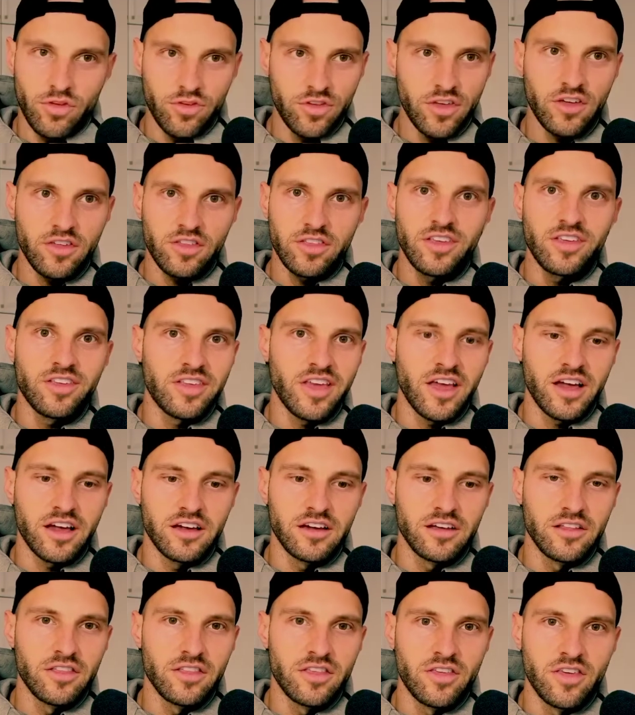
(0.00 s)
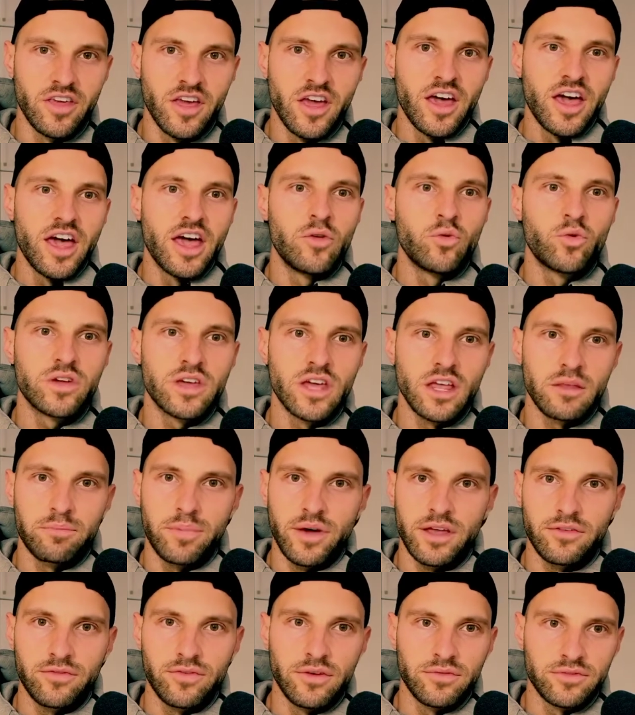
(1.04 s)
60 seconds, and we
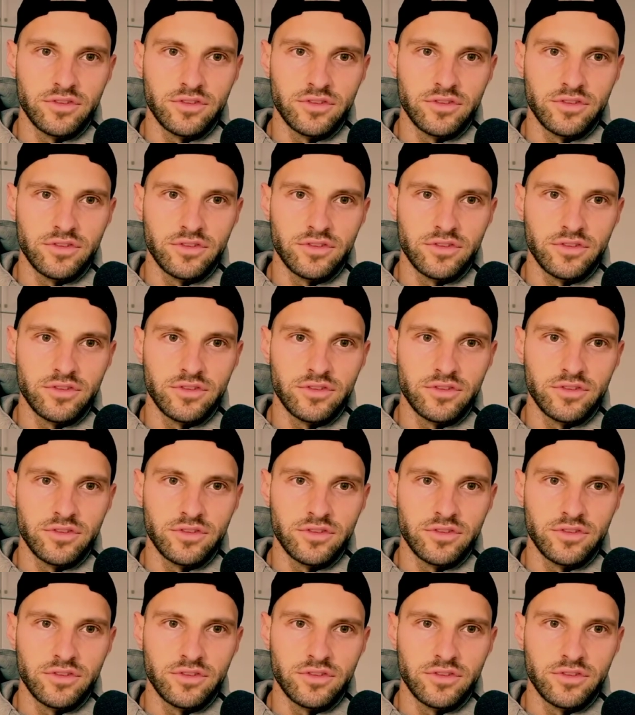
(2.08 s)
get paid